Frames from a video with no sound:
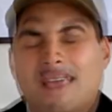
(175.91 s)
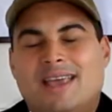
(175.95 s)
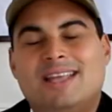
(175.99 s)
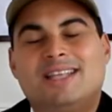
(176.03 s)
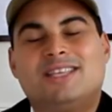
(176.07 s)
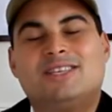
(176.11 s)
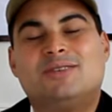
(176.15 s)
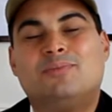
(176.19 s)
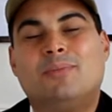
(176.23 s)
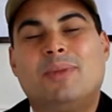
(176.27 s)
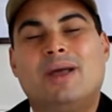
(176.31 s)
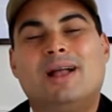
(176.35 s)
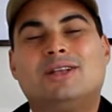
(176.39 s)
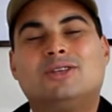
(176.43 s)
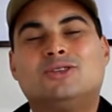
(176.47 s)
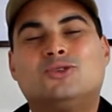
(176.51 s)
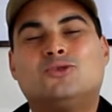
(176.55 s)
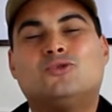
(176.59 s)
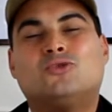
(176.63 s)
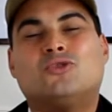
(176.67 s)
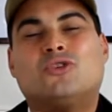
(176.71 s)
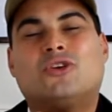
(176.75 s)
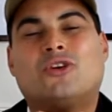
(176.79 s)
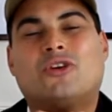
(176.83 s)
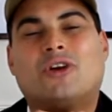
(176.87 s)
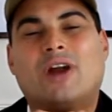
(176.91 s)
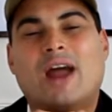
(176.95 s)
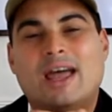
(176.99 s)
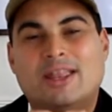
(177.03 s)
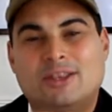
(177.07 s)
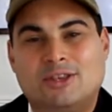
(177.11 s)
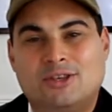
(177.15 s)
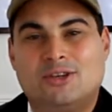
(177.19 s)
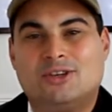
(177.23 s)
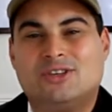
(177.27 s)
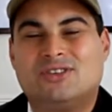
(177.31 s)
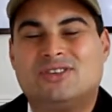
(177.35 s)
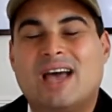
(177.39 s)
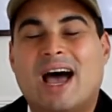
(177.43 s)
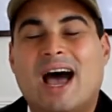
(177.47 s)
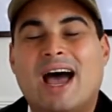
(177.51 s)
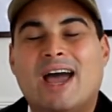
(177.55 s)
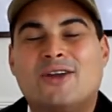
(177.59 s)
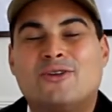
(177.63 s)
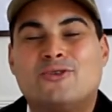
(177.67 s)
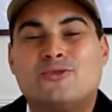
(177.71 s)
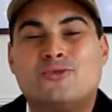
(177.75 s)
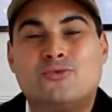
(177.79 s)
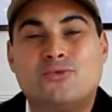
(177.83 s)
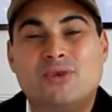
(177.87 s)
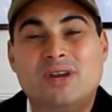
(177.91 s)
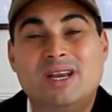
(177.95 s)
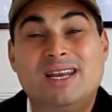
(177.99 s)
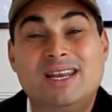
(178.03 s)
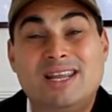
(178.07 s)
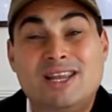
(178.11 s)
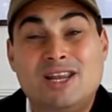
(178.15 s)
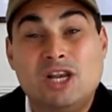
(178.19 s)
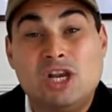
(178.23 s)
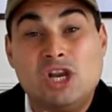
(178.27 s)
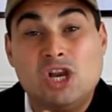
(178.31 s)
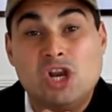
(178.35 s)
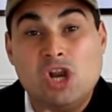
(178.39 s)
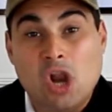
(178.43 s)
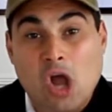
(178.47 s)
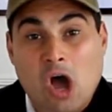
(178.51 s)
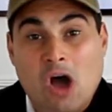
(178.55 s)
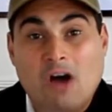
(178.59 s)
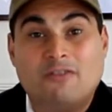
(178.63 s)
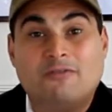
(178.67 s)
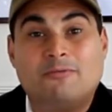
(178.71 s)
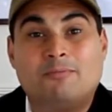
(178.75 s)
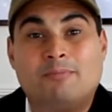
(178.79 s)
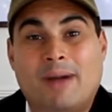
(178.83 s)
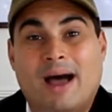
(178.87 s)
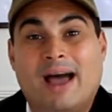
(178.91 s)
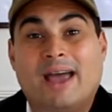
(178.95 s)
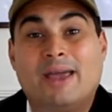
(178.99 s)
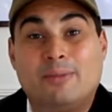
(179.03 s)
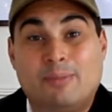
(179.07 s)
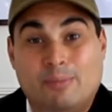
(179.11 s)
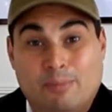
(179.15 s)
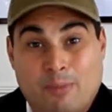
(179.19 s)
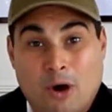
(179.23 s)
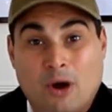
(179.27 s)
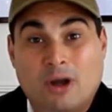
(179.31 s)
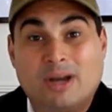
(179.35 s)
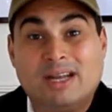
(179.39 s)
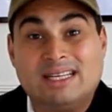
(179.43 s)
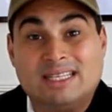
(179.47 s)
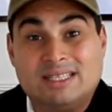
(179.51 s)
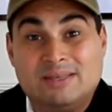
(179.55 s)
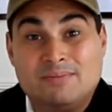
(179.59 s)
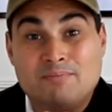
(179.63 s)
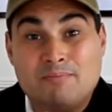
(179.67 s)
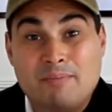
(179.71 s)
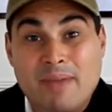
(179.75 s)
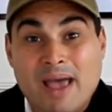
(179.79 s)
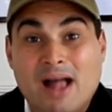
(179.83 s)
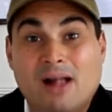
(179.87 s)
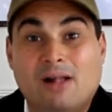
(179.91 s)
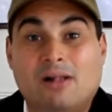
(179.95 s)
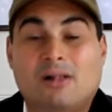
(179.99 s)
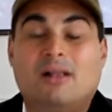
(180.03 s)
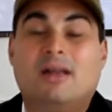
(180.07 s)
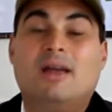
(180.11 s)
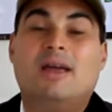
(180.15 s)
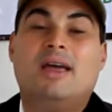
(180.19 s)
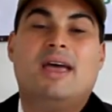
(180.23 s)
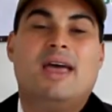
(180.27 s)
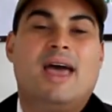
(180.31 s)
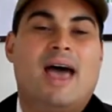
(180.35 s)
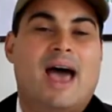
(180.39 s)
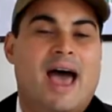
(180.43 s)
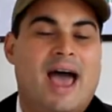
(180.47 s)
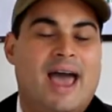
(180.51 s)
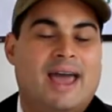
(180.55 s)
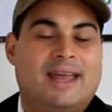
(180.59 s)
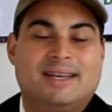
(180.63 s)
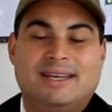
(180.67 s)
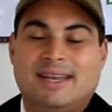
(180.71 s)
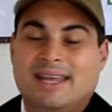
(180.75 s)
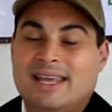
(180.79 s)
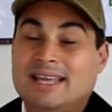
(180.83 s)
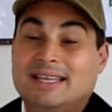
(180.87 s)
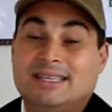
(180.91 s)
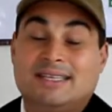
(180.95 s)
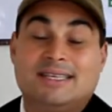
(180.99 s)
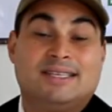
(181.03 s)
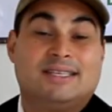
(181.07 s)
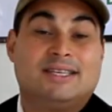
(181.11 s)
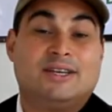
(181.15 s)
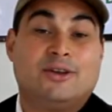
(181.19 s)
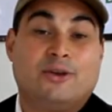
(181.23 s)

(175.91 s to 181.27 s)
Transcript: it smells grandiose. I really love my body smell and it is